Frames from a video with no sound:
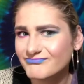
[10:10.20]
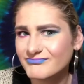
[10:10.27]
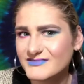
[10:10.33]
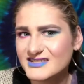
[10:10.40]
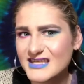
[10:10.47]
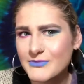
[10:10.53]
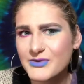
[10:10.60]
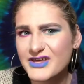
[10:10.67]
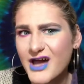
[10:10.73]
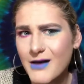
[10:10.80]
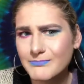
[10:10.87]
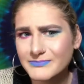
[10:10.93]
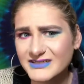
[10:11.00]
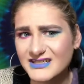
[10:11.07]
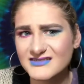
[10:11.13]
Same with
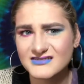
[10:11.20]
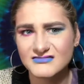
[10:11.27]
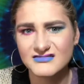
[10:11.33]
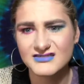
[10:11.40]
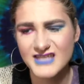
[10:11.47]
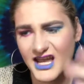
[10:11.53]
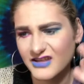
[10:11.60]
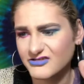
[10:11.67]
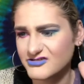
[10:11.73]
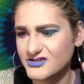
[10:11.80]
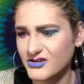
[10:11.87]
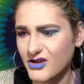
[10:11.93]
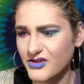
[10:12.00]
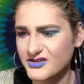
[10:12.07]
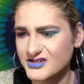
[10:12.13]
companies and standards
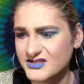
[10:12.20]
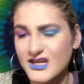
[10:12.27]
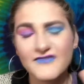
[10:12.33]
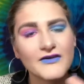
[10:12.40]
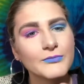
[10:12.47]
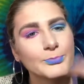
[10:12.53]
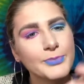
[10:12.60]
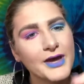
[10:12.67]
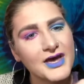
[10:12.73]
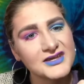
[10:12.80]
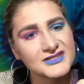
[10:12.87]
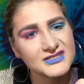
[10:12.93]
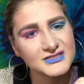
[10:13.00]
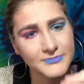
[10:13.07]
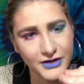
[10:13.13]
and all this stuff. It
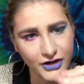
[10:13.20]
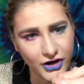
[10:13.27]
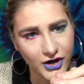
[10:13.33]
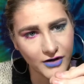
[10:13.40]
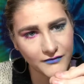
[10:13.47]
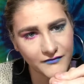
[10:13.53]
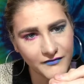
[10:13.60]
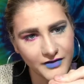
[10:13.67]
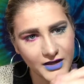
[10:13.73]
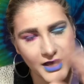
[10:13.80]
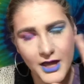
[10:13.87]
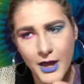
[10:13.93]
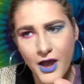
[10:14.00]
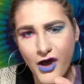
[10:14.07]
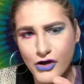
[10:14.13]
pisses me off
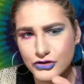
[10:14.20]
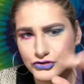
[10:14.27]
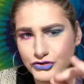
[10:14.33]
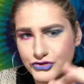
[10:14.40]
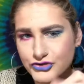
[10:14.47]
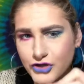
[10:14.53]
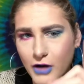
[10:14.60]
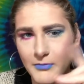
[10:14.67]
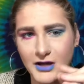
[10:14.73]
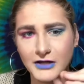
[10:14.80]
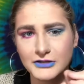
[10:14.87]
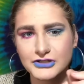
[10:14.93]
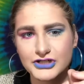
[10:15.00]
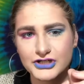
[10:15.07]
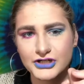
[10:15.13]
so
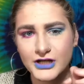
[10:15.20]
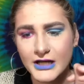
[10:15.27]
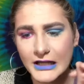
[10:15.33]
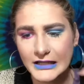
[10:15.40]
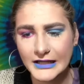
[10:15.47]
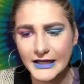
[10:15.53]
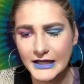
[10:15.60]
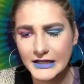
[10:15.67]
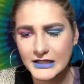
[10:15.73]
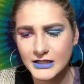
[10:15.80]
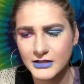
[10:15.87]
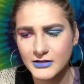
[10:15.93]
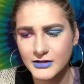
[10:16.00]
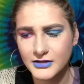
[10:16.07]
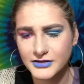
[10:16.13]
much. Like,
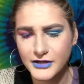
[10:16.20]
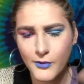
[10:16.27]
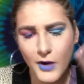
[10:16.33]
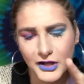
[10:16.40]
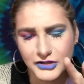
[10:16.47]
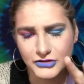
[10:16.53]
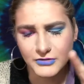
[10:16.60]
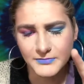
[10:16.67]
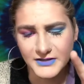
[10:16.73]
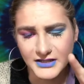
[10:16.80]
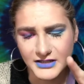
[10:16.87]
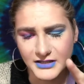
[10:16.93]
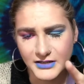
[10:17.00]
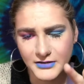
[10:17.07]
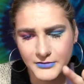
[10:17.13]
they want you to
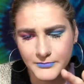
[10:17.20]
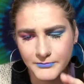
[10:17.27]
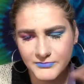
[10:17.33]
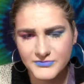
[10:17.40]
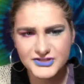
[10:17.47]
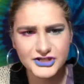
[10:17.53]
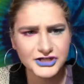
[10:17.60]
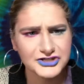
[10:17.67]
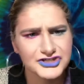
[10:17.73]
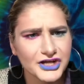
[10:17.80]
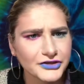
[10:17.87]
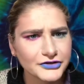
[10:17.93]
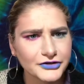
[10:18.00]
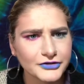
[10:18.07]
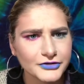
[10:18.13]
be certain
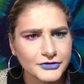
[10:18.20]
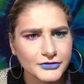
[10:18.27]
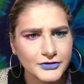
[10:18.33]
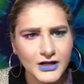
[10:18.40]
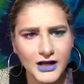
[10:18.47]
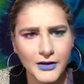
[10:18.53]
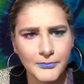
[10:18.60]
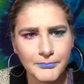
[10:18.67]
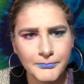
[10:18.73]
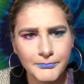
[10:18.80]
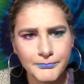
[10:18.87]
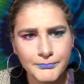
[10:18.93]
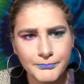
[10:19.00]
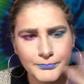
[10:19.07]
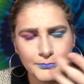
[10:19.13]
gender. Um,
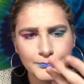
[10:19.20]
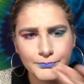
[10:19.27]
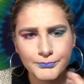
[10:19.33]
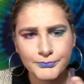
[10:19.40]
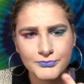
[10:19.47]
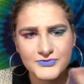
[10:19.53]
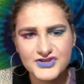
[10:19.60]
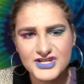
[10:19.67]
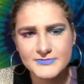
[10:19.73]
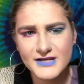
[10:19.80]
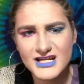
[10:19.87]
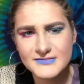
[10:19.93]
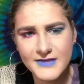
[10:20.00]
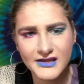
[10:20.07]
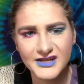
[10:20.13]
just
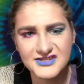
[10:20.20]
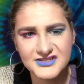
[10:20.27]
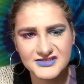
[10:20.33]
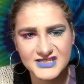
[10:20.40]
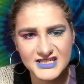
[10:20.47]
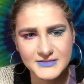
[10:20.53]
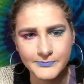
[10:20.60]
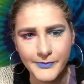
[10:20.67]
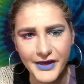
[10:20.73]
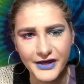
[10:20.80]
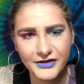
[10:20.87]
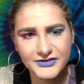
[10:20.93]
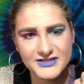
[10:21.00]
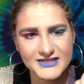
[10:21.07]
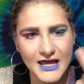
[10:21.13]
because my license is
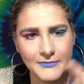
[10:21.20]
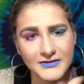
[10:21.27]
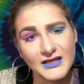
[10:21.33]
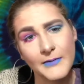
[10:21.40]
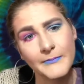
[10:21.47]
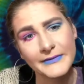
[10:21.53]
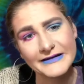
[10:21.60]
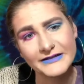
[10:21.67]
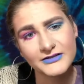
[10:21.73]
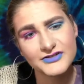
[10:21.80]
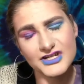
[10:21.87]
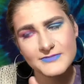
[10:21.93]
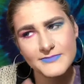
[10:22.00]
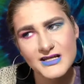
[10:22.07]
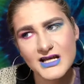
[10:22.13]
male does not mean I'm male.
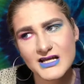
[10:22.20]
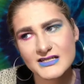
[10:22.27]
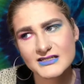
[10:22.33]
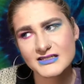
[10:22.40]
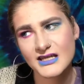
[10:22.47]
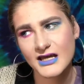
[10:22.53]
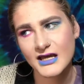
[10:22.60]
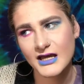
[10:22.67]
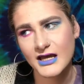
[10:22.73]
Just because